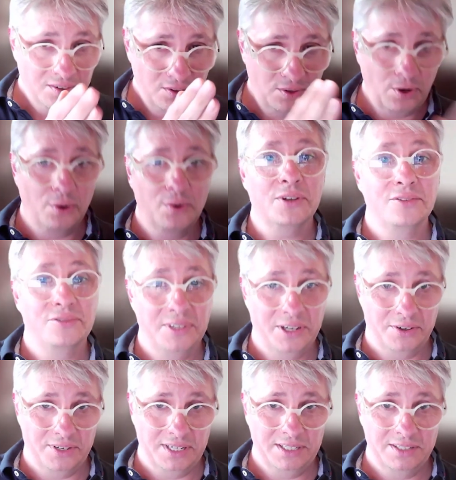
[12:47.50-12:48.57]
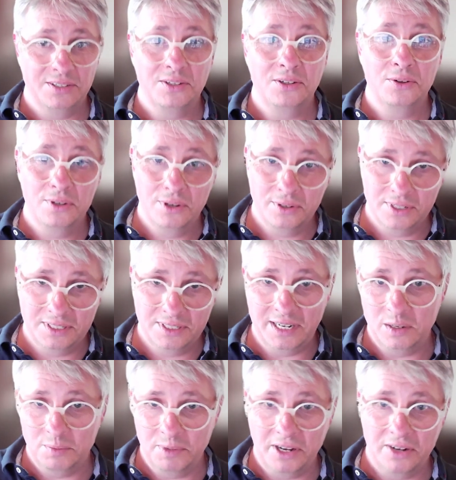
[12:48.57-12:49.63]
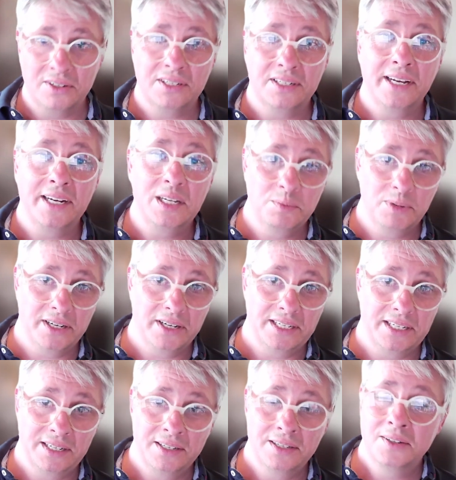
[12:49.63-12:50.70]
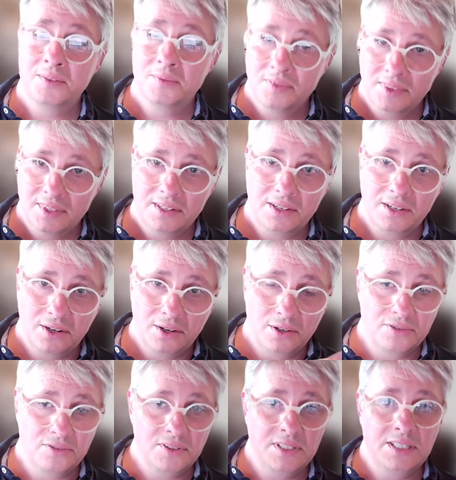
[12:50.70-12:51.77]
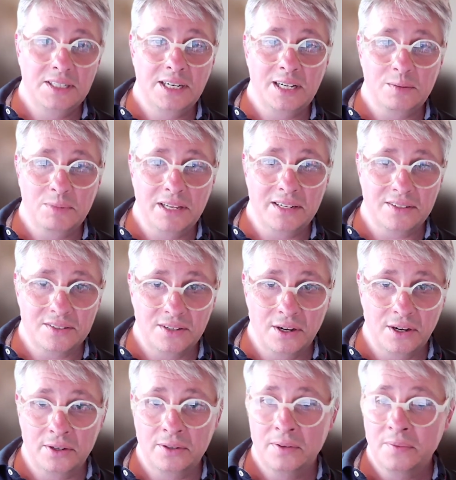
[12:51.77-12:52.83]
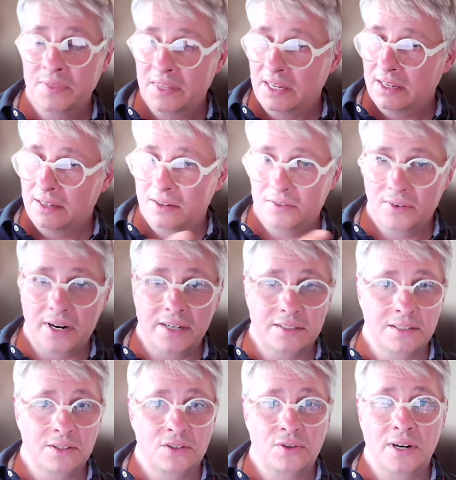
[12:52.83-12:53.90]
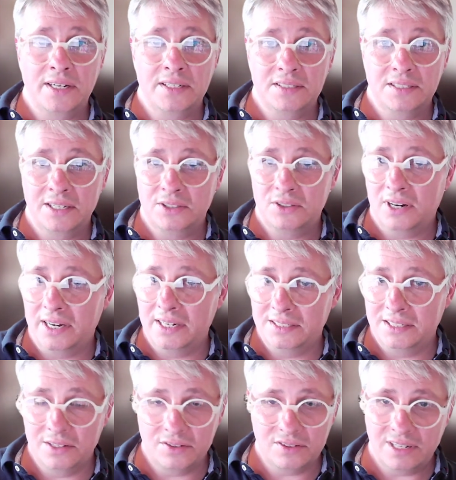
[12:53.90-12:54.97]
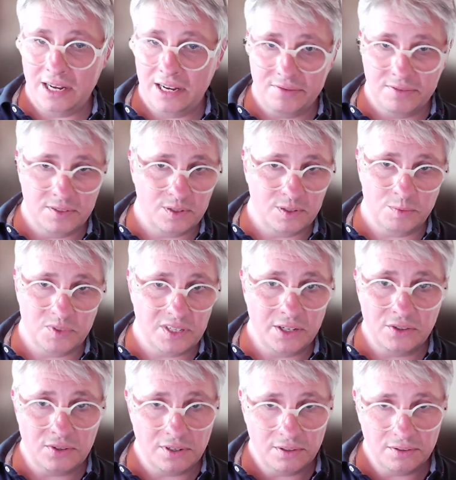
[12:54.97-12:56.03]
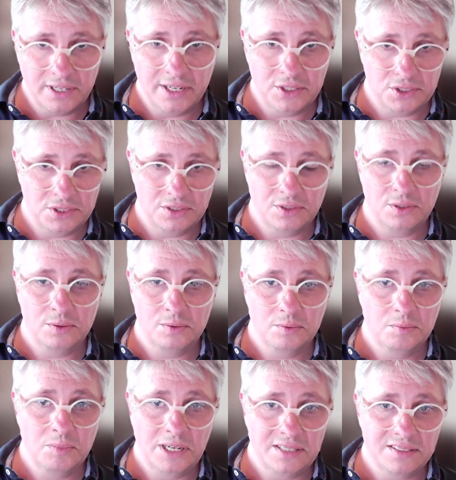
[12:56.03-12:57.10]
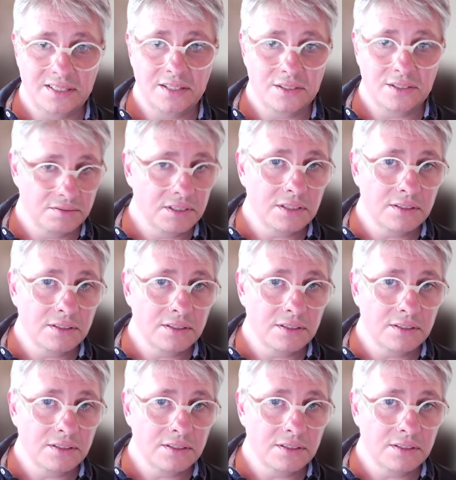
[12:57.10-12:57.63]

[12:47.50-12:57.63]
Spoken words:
go configure it. You know the data better than anybody. If you need help, let us know, rather than trying to get your IT staff in some central location to make sense of it,